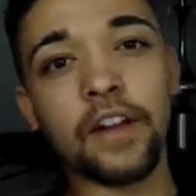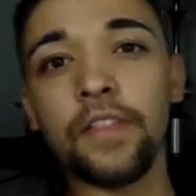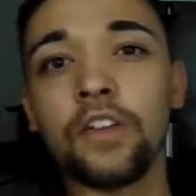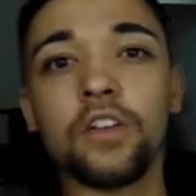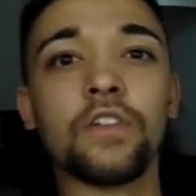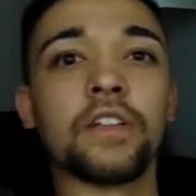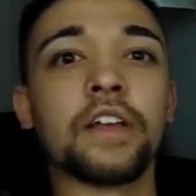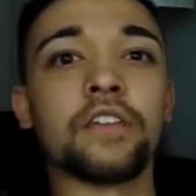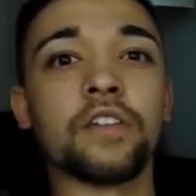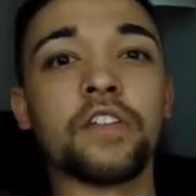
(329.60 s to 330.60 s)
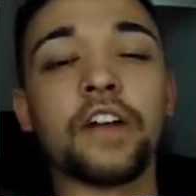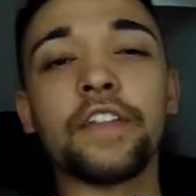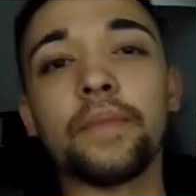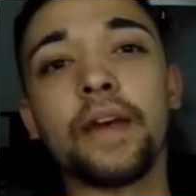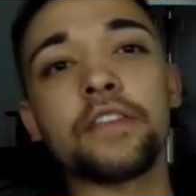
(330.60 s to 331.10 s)
They're on the new releases. They're
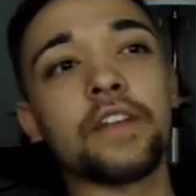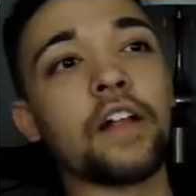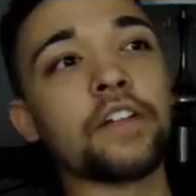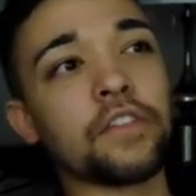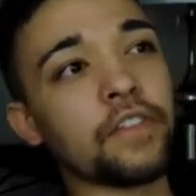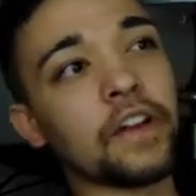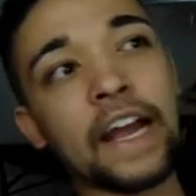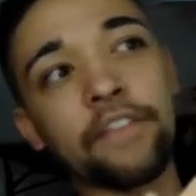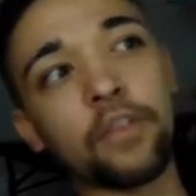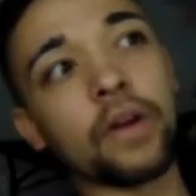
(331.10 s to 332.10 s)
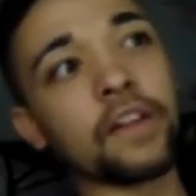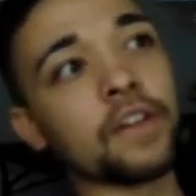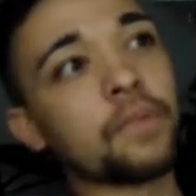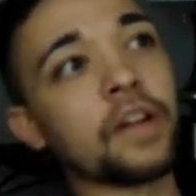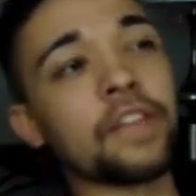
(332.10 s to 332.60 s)
on the best sellers. They're everywhere.
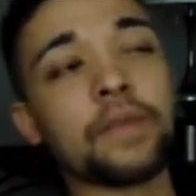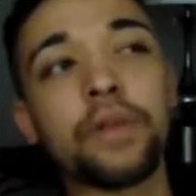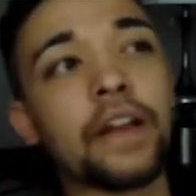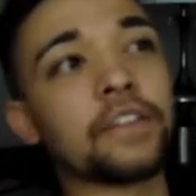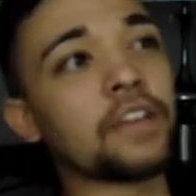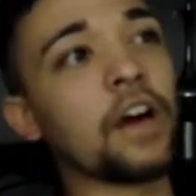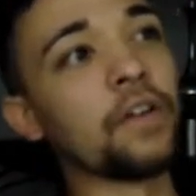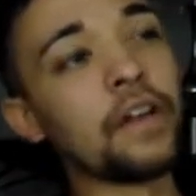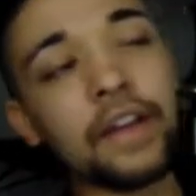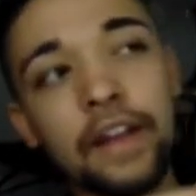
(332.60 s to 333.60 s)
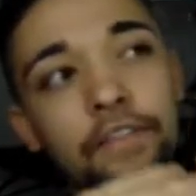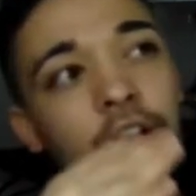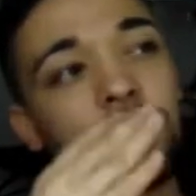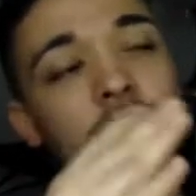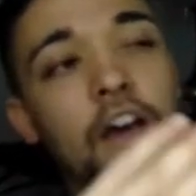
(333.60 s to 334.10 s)
They're putting their products out in front of